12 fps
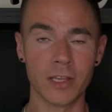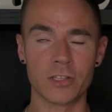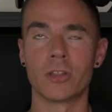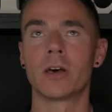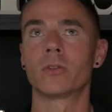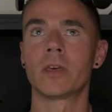
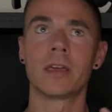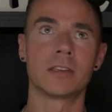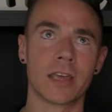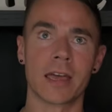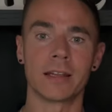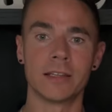It's not
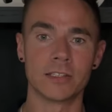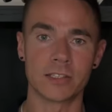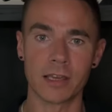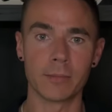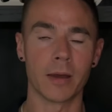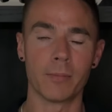exactly the
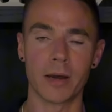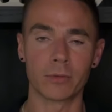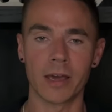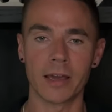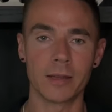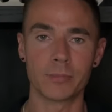same, about
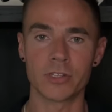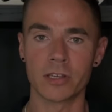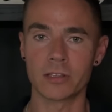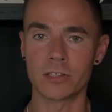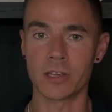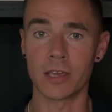
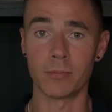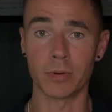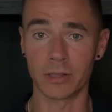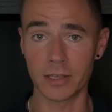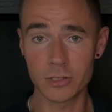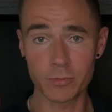90% the same,
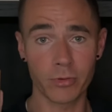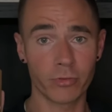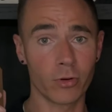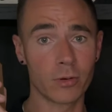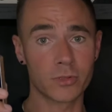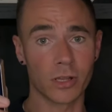but this
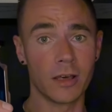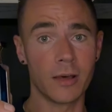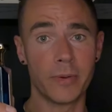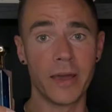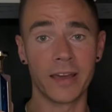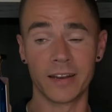performs a
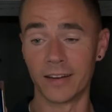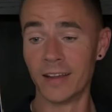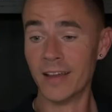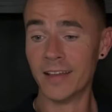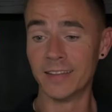lot better.